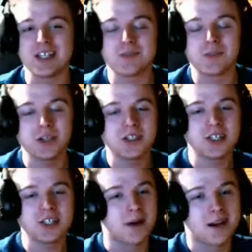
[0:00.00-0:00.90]
puts
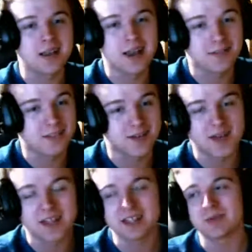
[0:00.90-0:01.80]
his body out there,
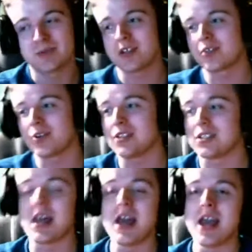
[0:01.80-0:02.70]
man. He's one of the
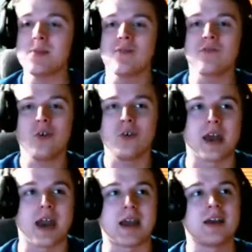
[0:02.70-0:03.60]
craziest. And before
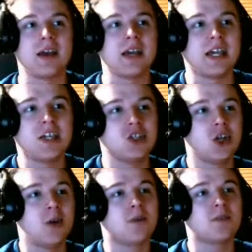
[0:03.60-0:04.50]
that, he
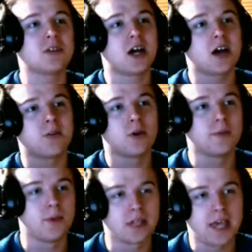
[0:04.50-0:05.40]
jumped off the top rope
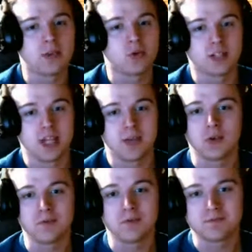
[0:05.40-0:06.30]
and put Kane through a table.
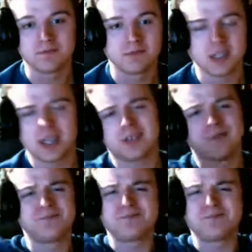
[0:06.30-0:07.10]
Like,